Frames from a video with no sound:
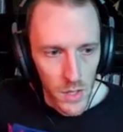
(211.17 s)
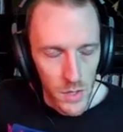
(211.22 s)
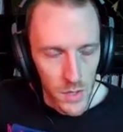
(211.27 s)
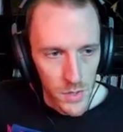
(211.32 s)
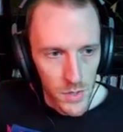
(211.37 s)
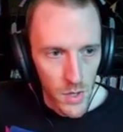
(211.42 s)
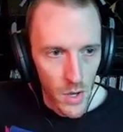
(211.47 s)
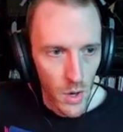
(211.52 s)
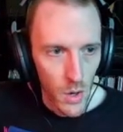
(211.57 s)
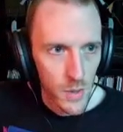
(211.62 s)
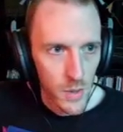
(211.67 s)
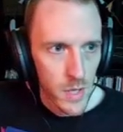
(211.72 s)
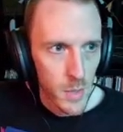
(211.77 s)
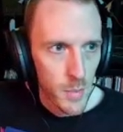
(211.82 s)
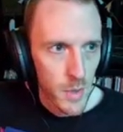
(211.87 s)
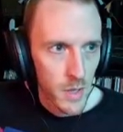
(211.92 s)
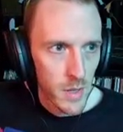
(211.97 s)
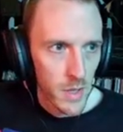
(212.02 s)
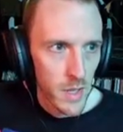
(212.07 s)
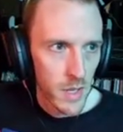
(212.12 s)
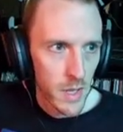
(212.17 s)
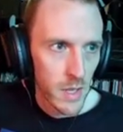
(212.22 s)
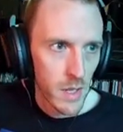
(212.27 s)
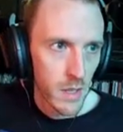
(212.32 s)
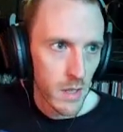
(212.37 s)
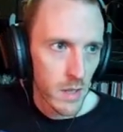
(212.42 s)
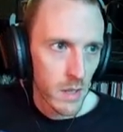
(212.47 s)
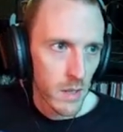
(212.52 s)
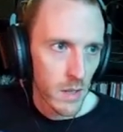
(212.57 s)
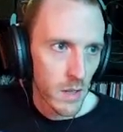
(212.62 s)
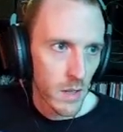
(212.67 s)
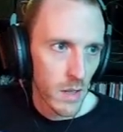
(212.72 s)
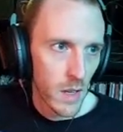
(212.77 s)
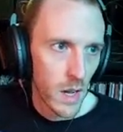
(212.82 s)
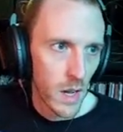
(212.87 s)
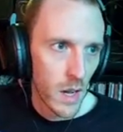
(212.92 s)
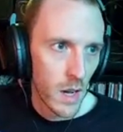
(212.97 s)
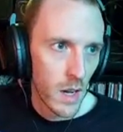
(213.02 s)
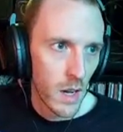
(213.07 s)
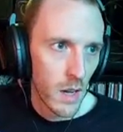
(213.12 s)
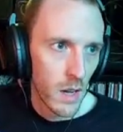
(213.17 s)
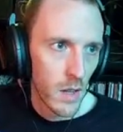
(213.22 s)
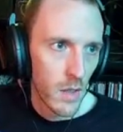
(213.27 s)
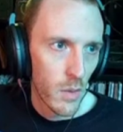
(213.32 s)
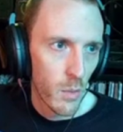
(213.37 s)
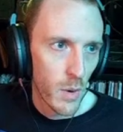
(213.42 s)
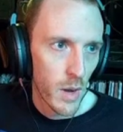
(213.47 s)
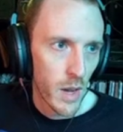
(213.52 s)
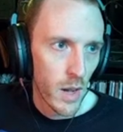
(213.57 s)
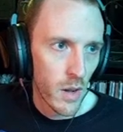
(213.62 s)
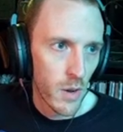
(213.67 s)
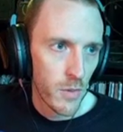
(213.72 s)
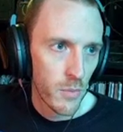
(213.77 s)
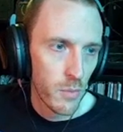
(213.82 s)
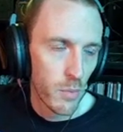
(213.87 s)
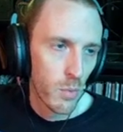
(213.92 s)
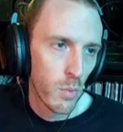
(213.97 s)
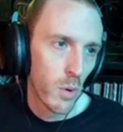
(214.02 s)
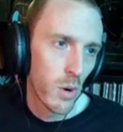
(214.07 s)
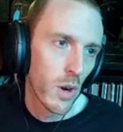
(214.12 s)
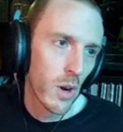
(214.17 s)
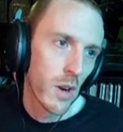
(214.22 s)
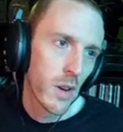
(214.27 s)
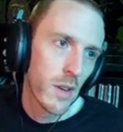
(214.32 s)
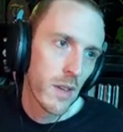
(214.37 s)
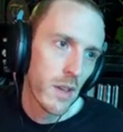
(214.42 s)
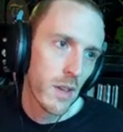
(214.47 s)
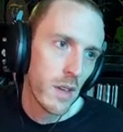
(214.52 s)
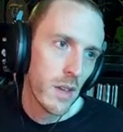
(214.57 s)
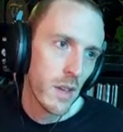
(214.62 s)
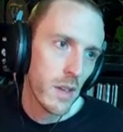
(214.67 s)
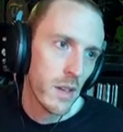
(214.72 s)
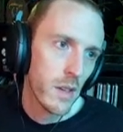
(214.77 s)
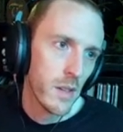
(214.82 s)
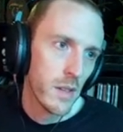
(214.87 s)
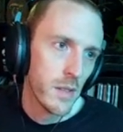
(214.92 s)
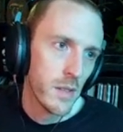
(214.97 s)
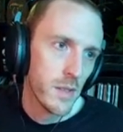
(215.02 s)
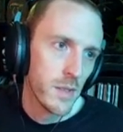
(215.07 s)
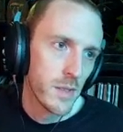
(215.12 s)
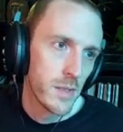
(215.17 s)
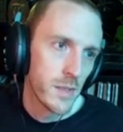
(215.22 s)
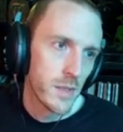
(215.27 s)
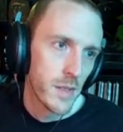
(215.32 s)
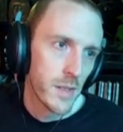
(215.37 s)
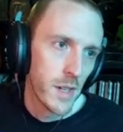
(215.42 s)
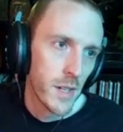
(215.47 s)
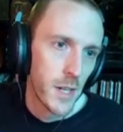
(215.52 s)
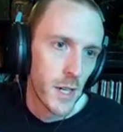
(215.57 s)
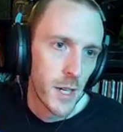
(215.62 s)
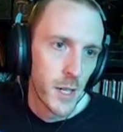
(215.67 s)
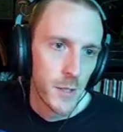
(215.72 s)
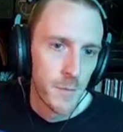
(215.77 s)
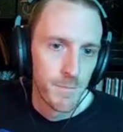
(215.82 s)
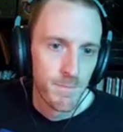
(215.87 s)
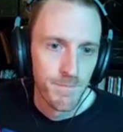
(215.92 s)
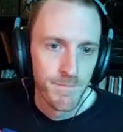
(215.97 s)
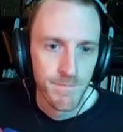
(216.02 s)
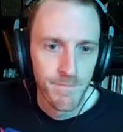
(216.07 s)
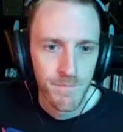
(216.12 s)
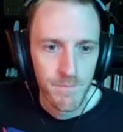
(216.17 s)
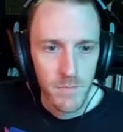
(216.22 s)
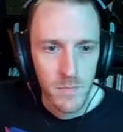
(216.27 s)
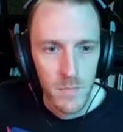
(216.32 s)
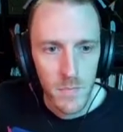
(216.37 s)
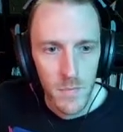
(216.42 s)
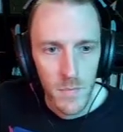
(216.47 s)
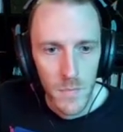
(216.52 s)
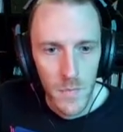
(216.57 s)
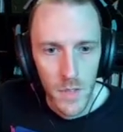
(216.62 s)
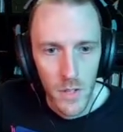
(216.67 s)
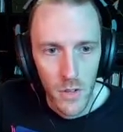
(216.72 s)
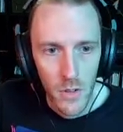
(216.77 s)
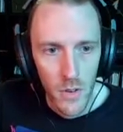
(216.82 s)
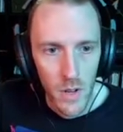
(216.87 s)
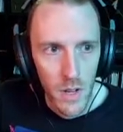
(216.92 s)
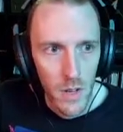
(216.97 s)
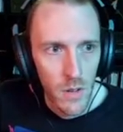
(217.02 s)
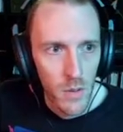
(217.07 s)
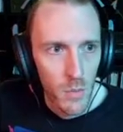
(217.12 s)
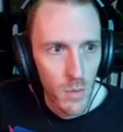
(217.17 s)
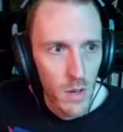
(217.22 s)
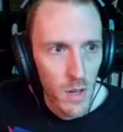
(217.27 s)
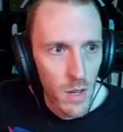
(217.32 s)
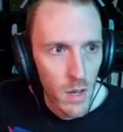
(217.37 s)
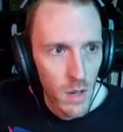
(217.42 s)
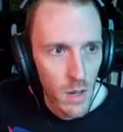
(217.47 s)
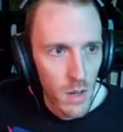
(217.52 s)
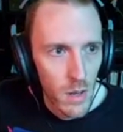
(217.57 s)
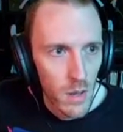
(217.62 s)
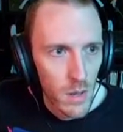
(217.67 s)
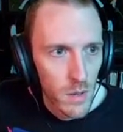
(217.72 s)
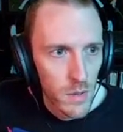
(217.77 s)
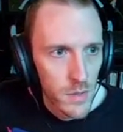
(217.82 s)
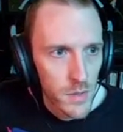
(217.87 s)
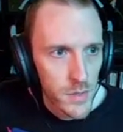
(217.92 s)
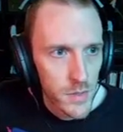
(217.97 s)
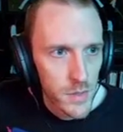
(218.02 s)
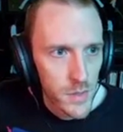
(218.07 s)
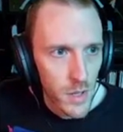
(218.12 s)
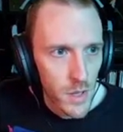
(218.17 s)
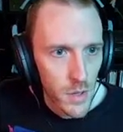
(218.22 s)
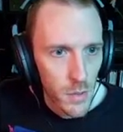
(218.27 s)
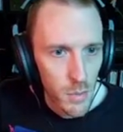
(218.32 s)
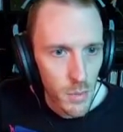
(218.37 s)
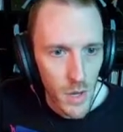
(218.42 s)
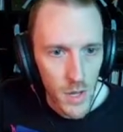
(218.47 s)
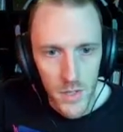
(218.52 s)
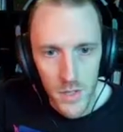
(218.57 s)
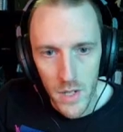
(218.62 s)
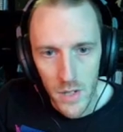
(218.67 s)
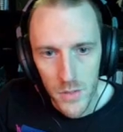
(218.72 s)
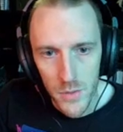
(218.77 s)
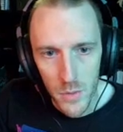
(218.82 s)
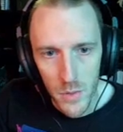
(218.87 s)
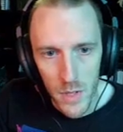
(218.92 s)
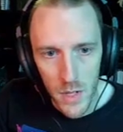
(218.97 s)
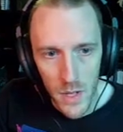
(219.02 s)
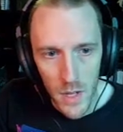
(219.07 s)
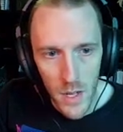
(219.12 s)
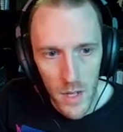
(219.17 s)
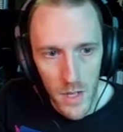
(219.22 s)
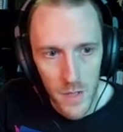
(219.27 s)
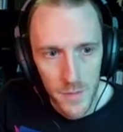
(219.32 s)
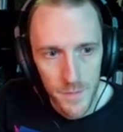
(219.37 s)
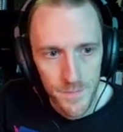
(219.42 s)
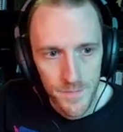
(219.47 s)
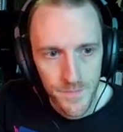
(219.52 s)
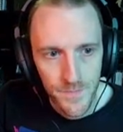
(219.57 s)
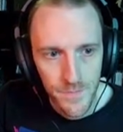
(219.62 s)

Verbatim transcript: So typically uh, the way I would work is um, create a new window. It's another project I was working on.